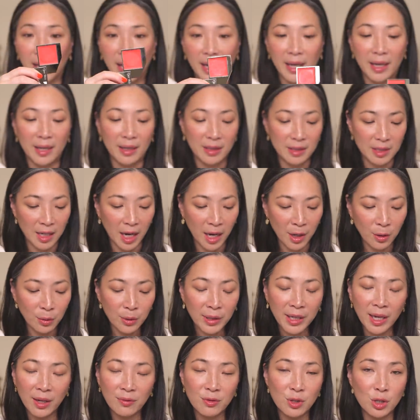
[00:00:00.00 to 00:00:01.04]
And I
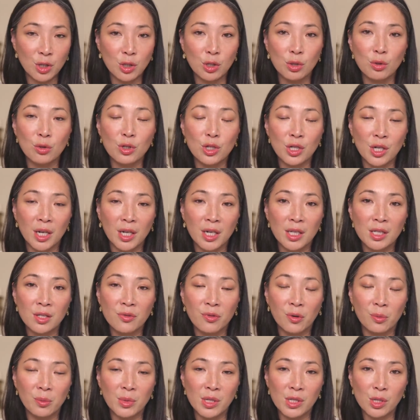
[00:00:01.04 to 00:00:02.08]
only have two shades
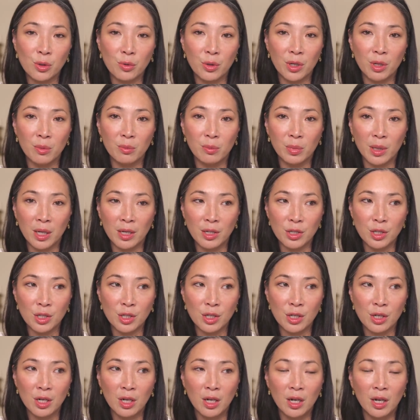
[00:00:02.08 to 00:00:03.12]
from this cream
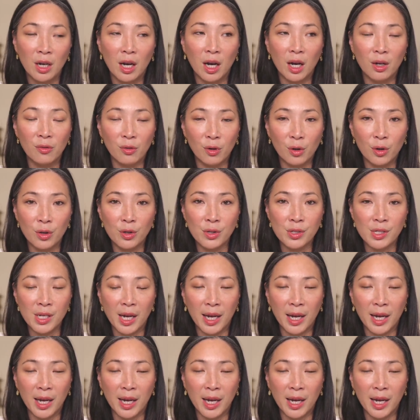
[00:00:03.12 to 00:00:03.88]
blush of hers.